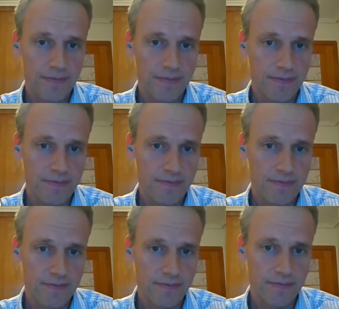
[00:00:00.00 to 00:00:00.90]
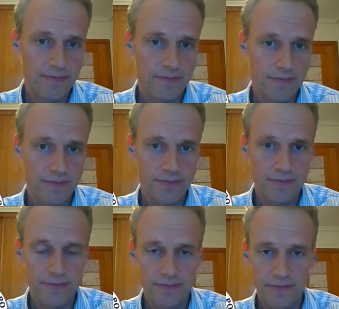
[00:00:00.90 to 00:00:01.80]

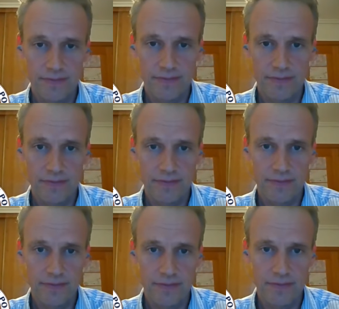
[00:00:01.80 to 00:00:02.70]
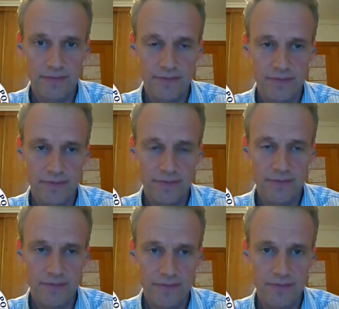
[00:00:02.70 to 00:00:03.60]

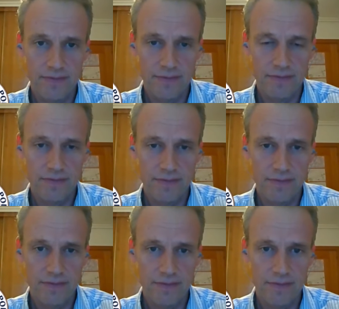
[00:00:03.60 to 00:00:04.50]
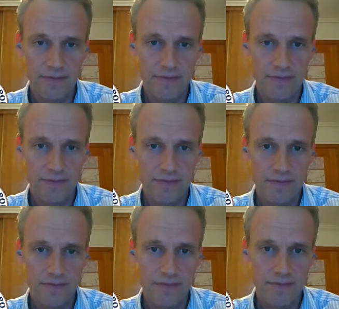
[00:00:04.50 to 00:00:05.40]

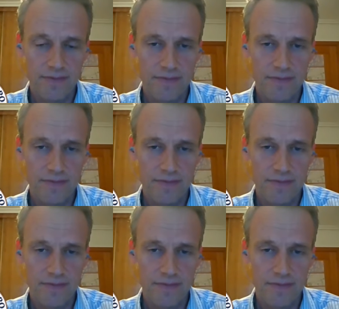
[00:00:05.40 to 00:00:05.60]
This person isn't speaking.